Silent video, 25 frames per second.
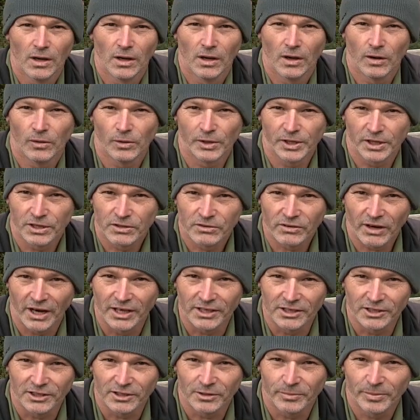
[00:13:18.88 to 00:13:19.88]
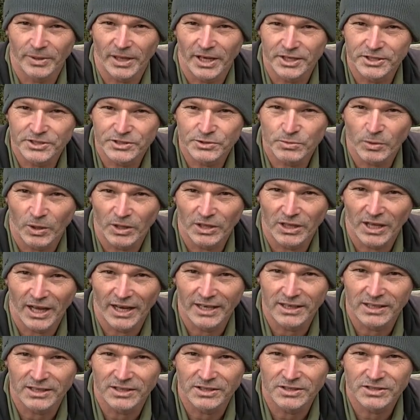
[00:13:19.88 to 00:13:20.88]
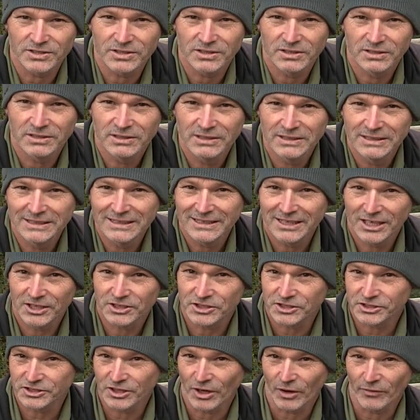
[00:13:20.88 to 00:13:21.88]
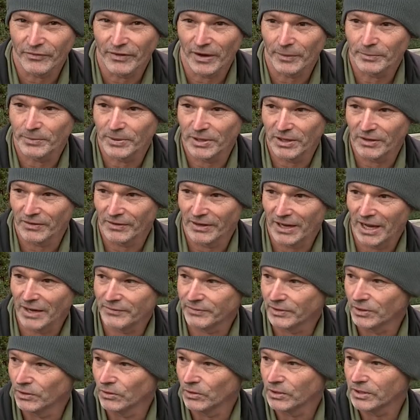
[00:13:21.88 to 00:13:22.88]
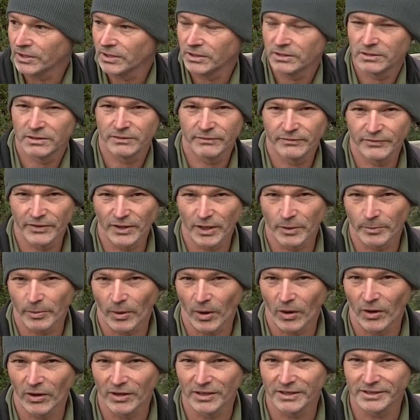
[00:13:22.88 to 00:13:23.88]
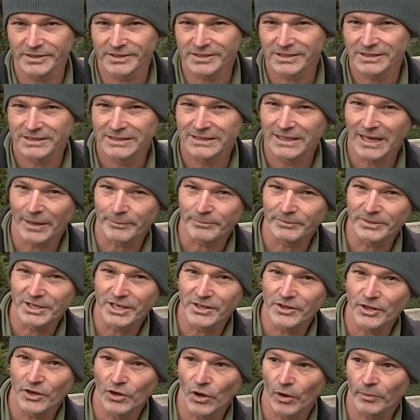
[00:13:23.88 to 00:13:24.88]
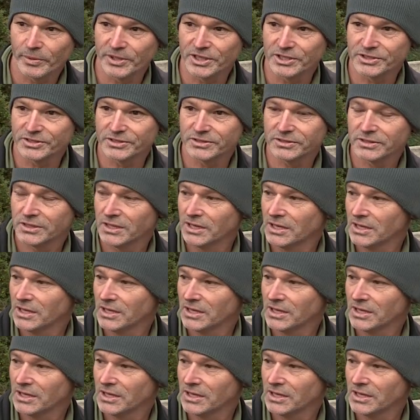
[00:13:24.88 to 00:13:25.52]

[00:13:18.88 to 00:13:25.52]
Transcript: What a great little place Swan Lake is. Get yourself up here and have a look. Phillip Island, up near the Nobbies.